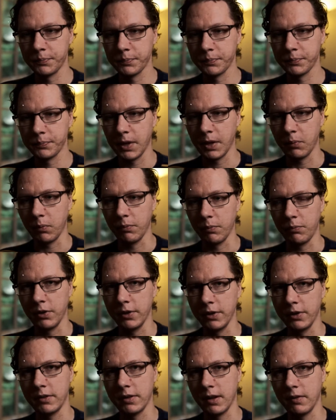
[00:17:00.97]
And
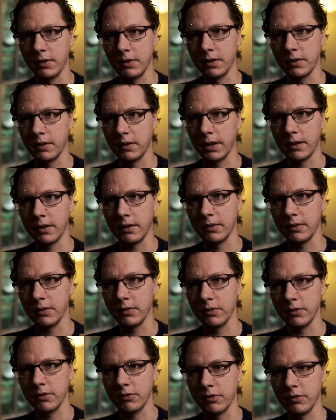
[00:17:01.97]
1.7, like on
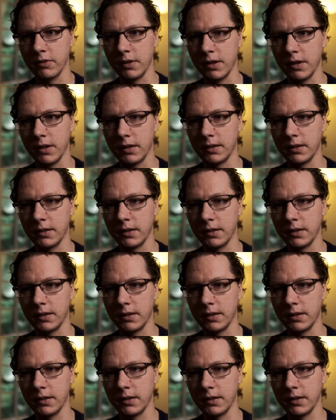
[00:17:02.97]
those, it's just not